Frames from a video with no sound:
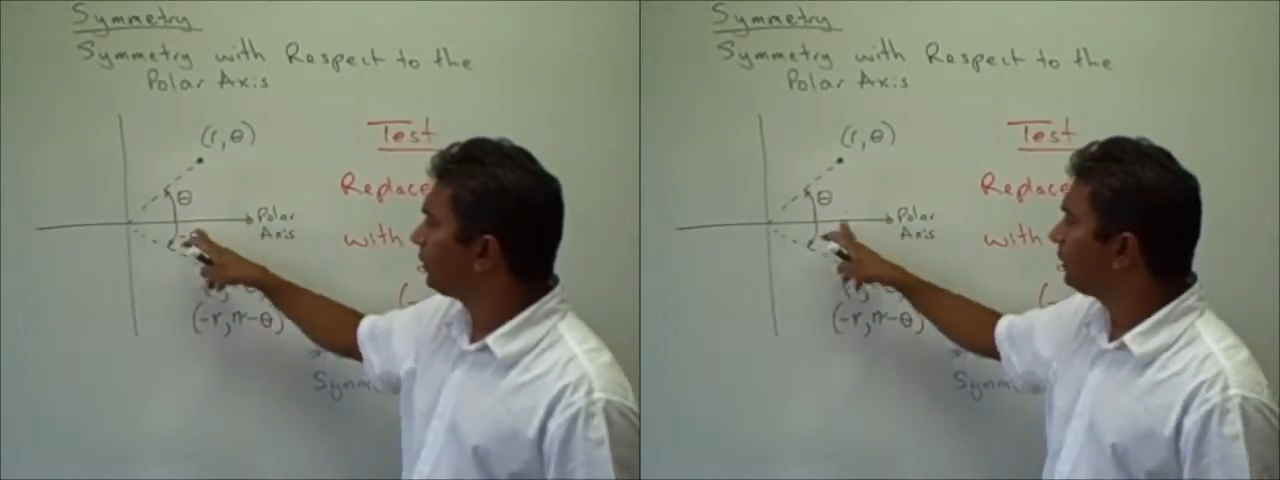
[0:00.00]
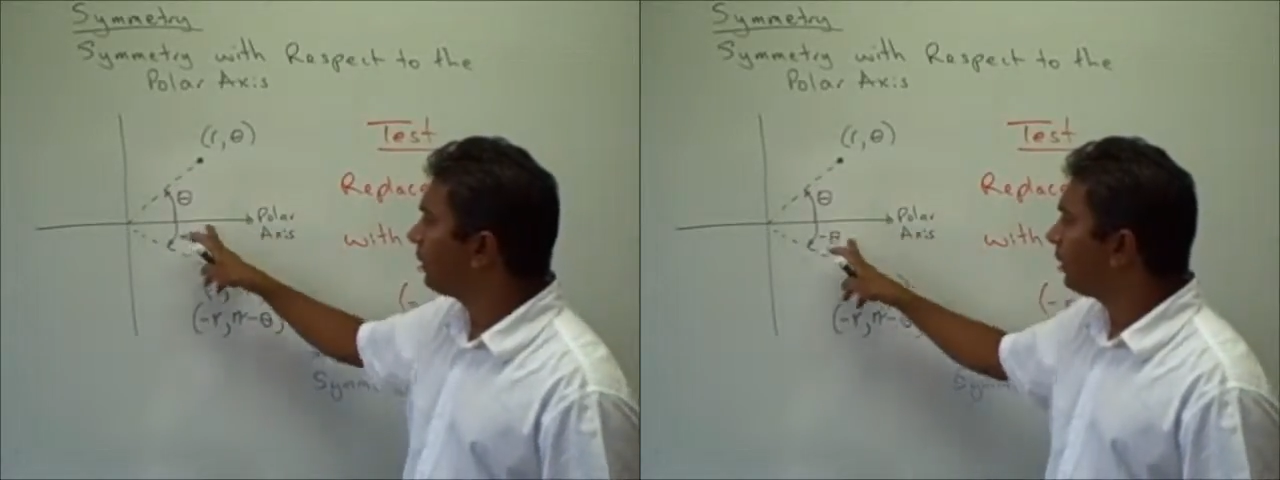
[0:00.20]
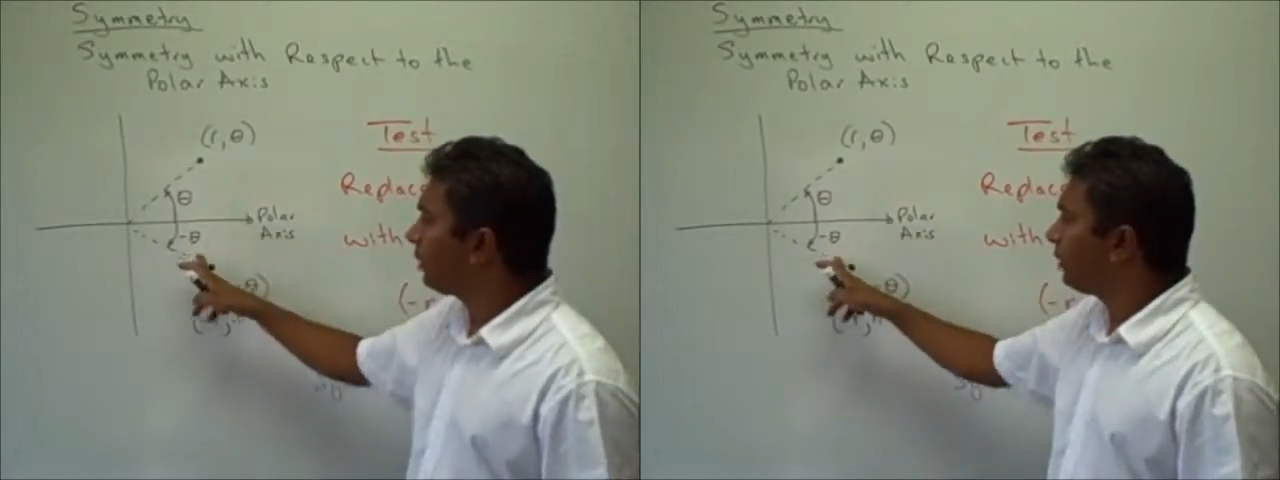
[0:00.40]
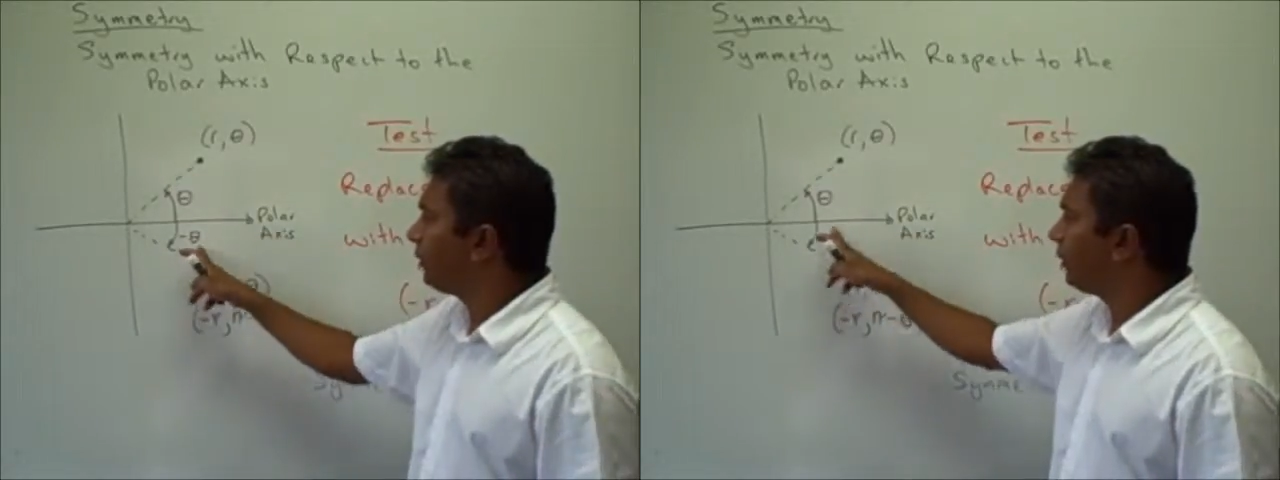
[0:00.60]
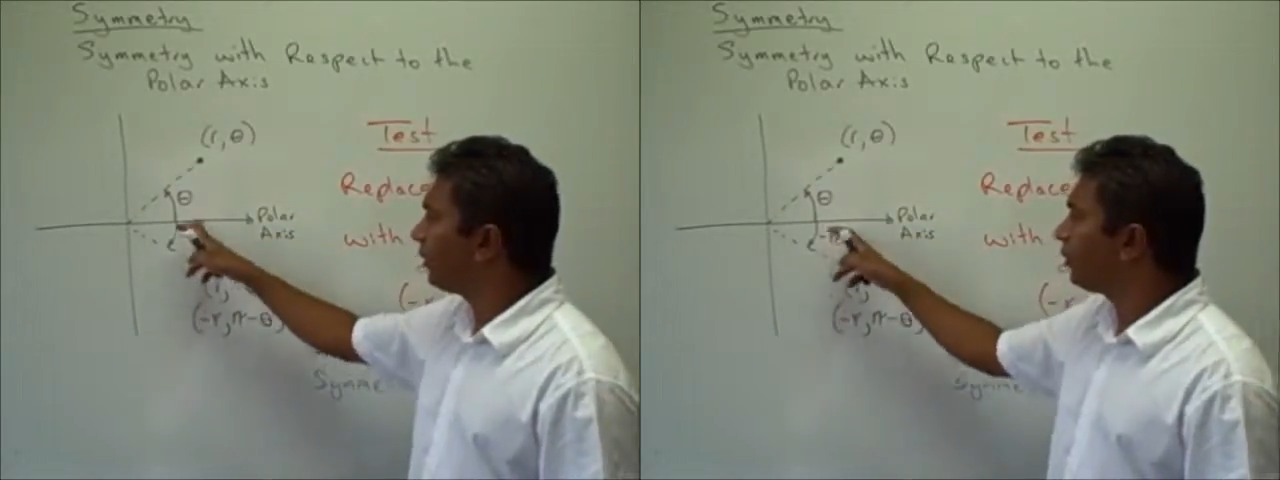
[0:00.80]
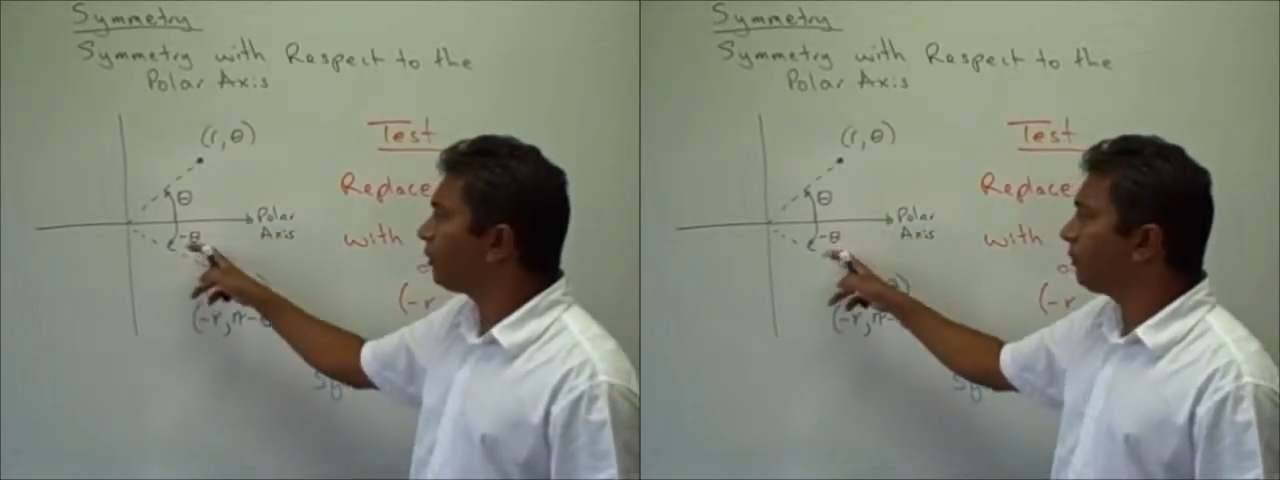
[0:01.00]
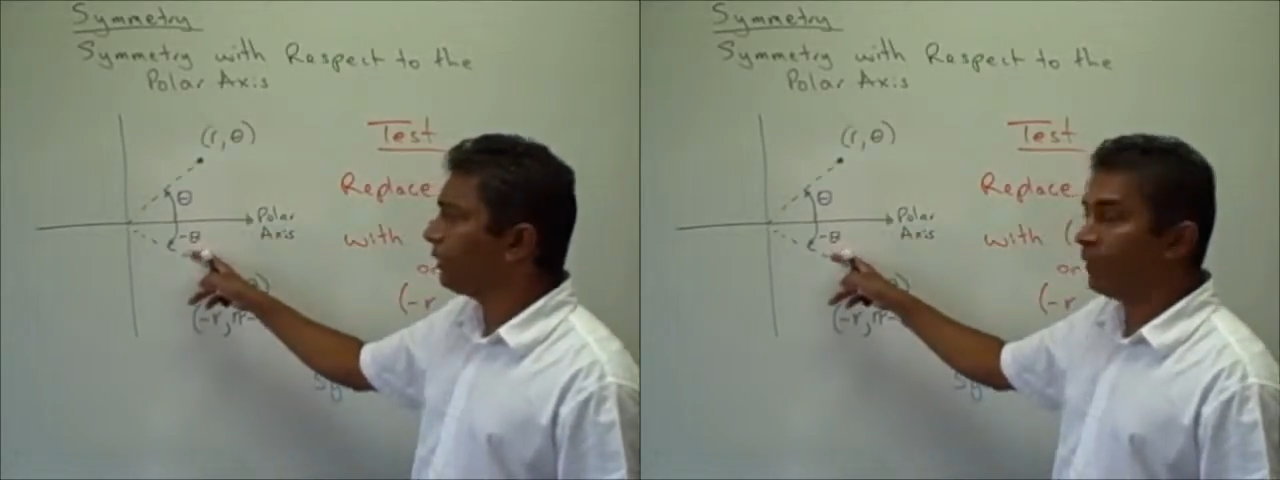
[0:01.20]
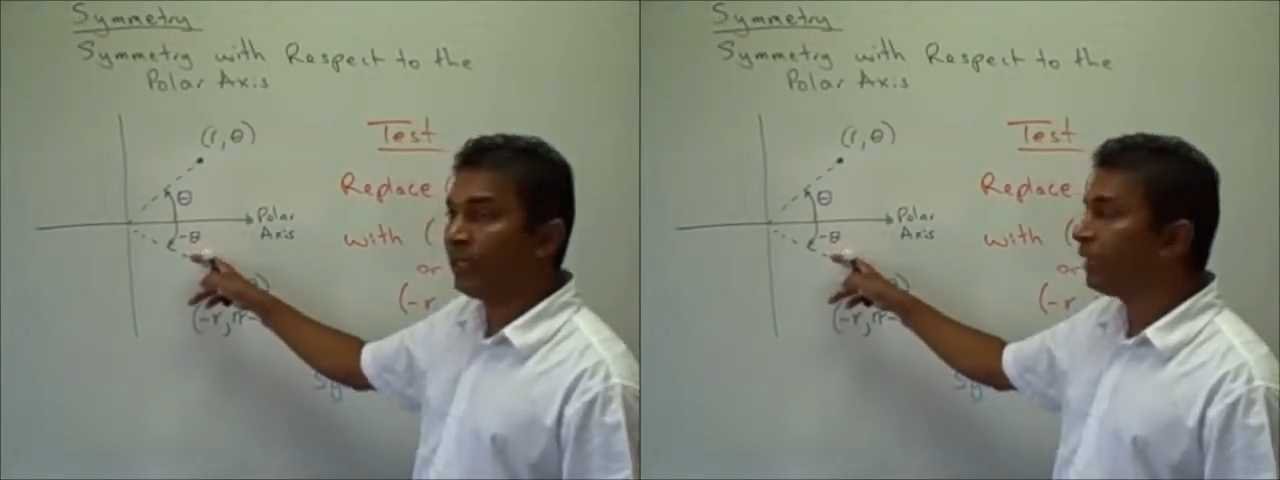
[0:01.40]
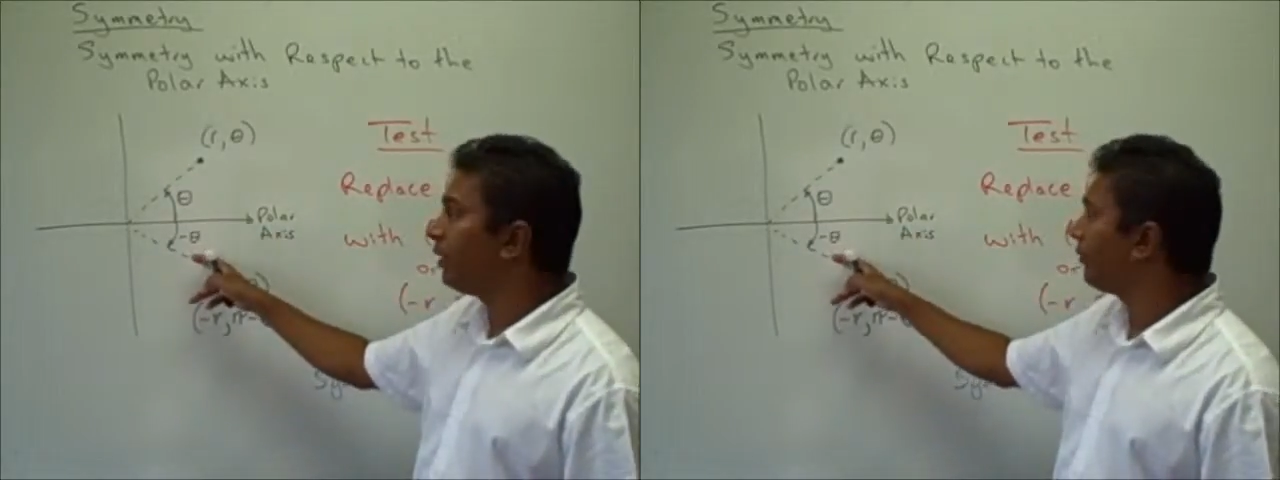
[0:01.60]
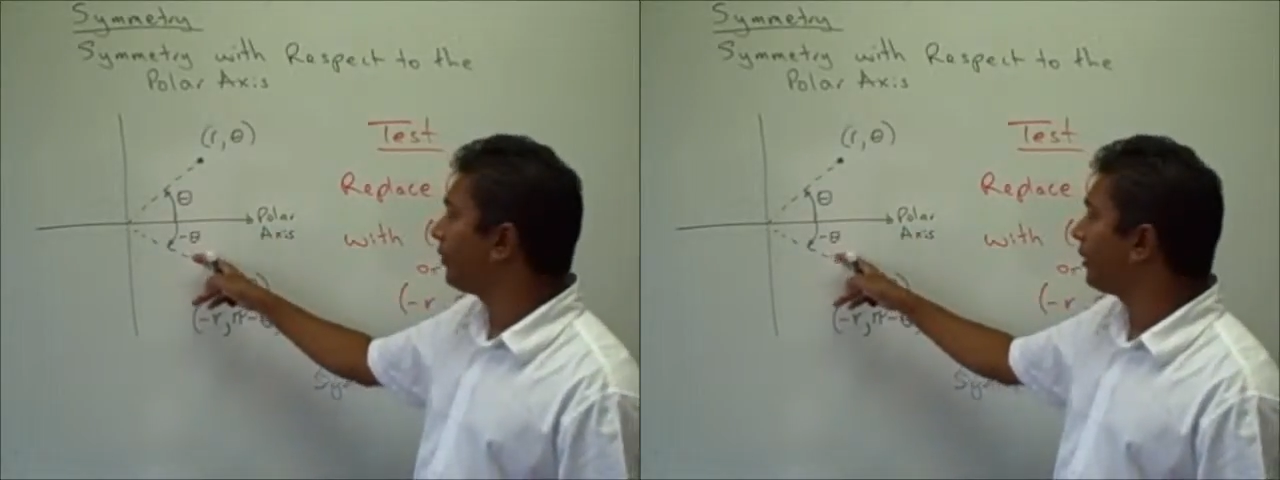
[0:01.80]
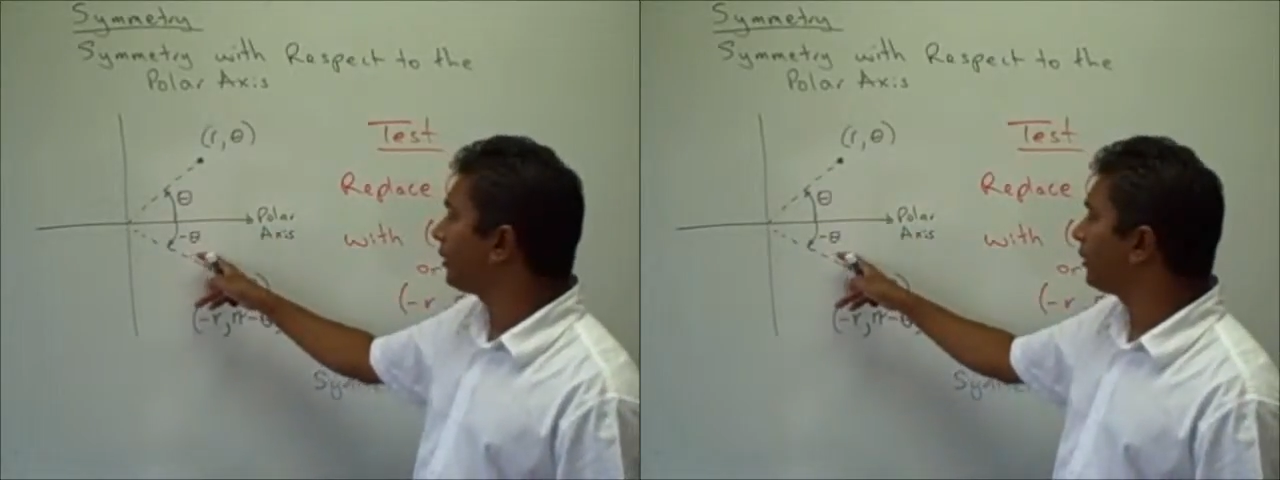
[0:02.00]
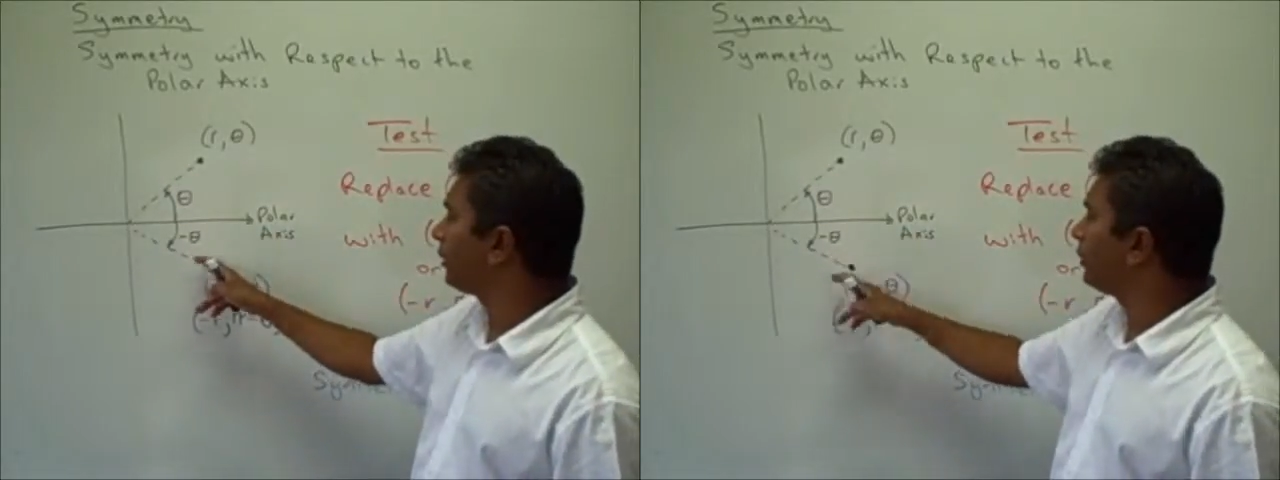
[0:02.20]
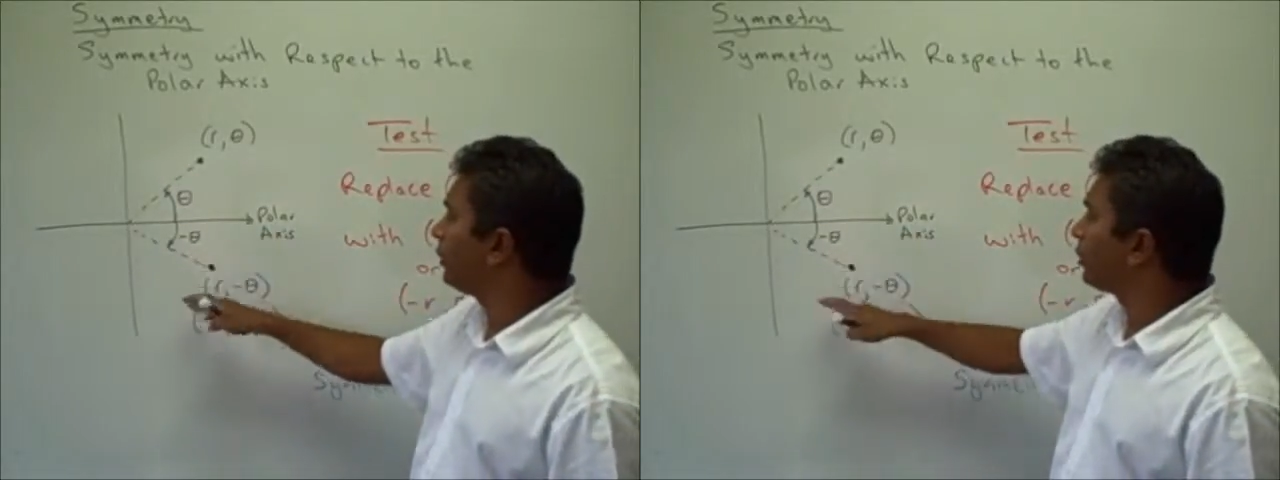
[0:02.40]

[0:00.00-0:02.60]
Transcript: this angle here will be negative theta.